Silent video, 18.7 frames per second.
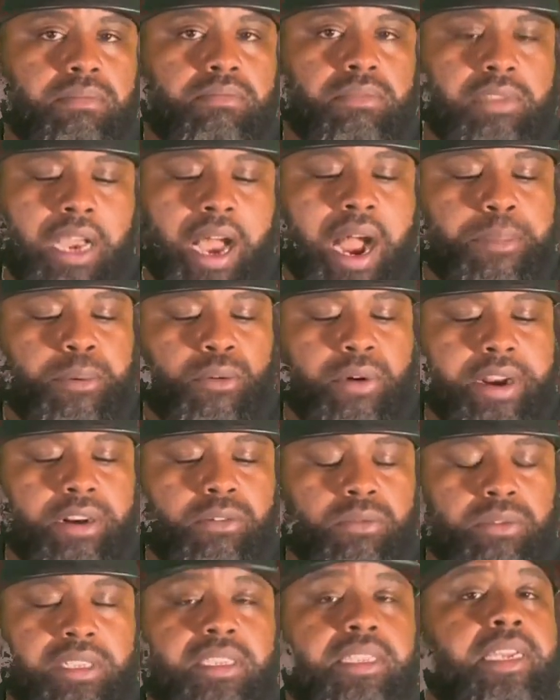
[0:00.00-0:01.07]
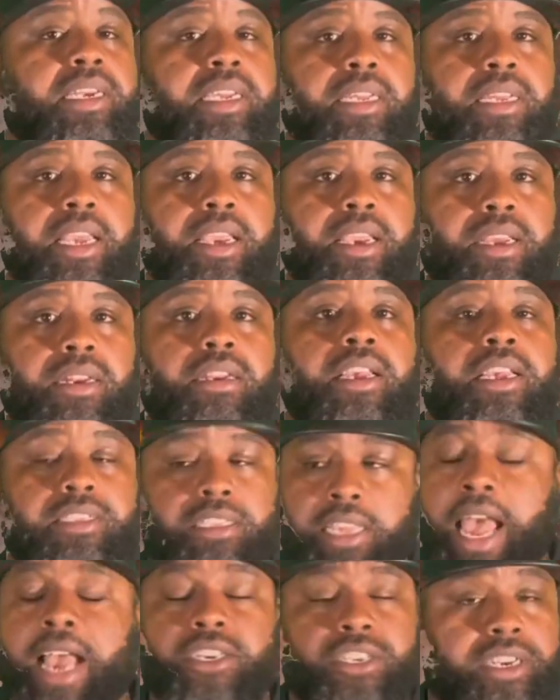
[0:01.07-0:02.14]
the operator was sitting in,
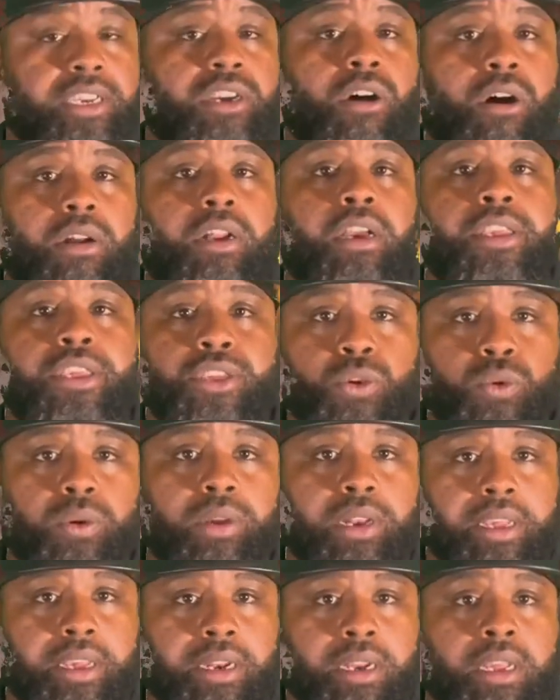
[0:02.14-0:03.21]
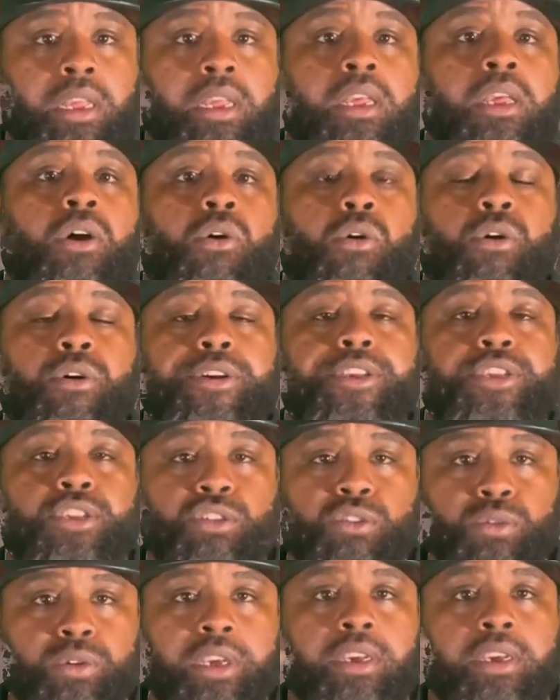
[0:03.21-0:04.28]
it's actually called a Euclid, or
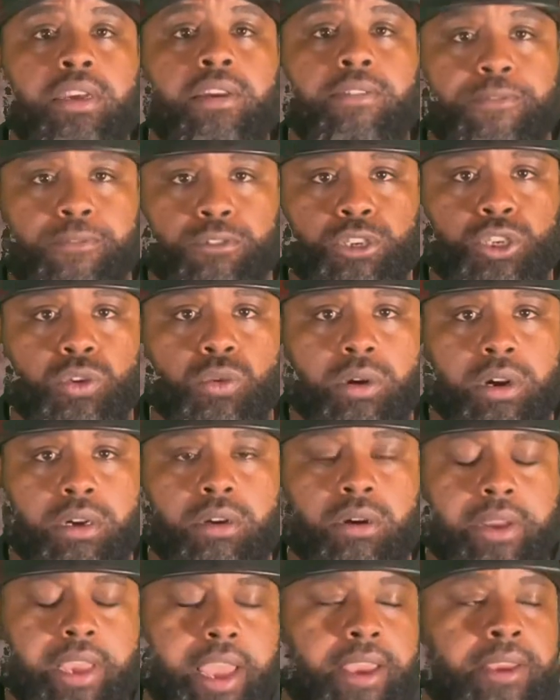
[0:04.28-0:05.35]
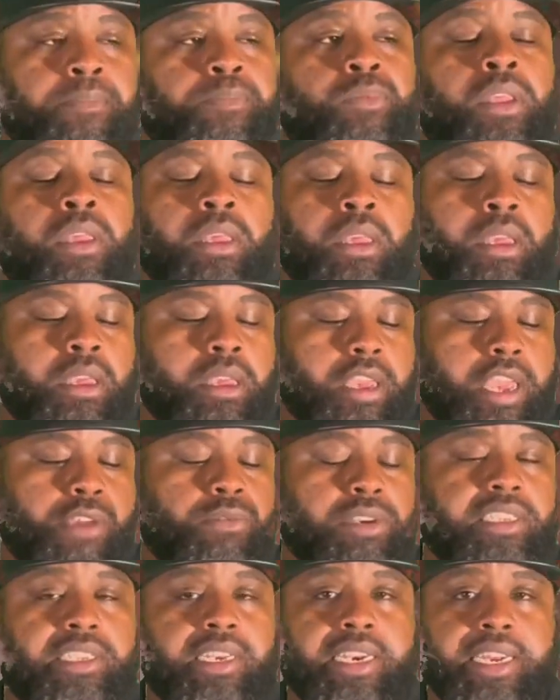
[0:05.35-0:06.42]
Euc for short, okay? He
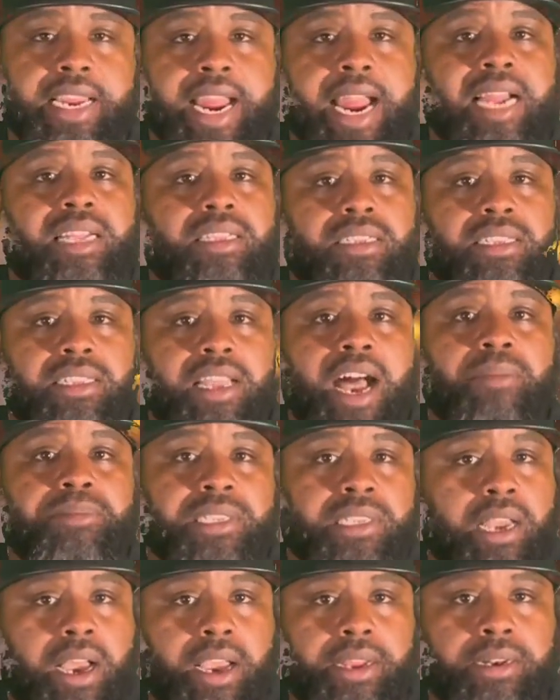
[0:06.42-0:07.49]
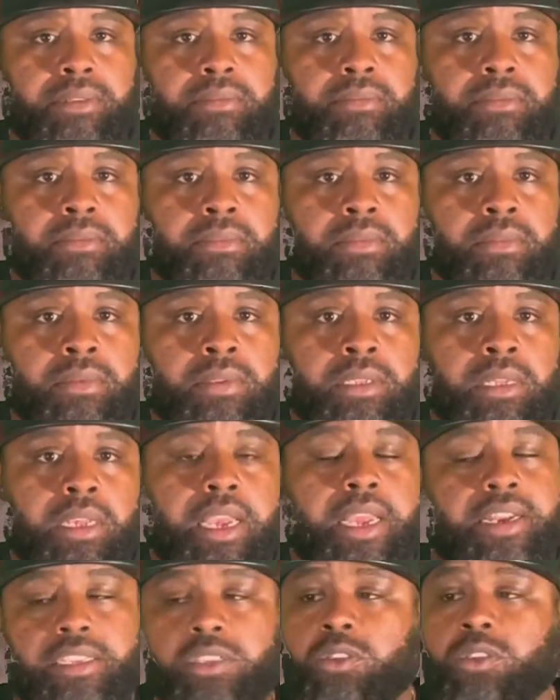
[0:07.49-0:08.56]
was sitting at the stop sign,
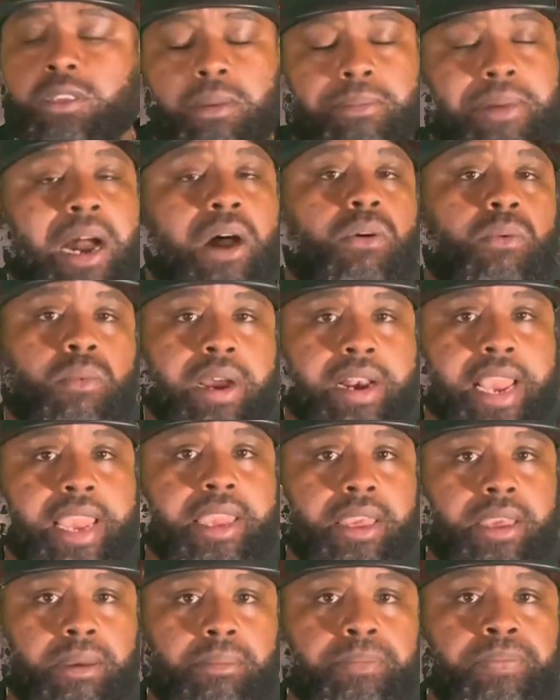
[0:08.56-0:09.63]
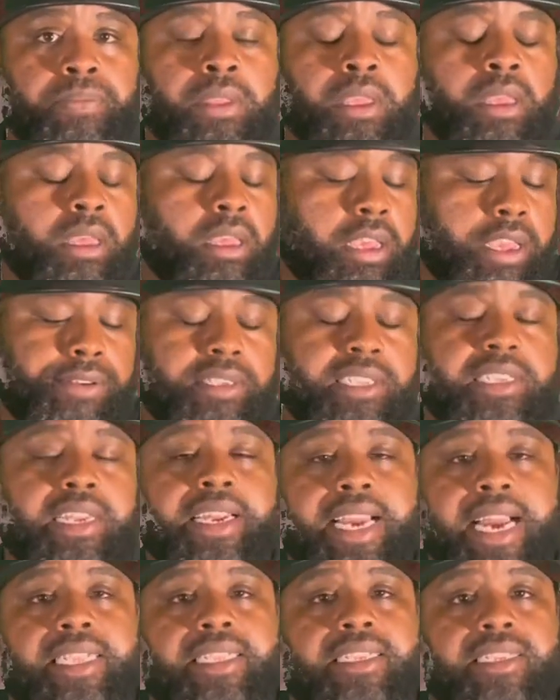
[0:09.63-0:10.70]
and this was about 1 a.m. He was
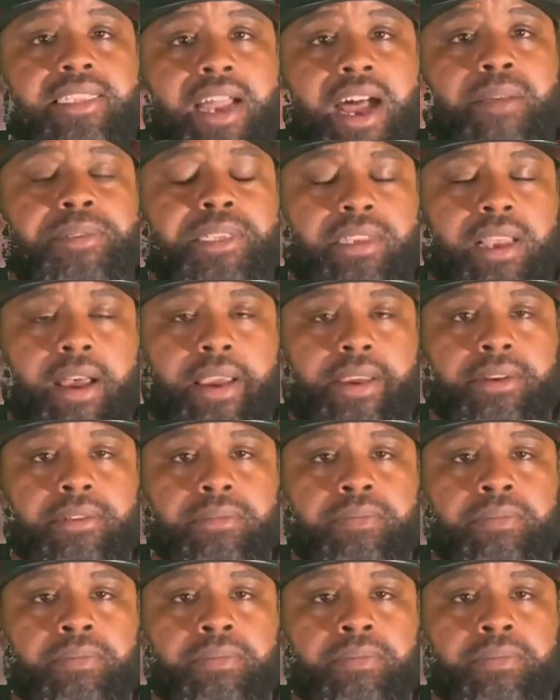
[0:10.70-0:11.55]
sitting at the stop sign,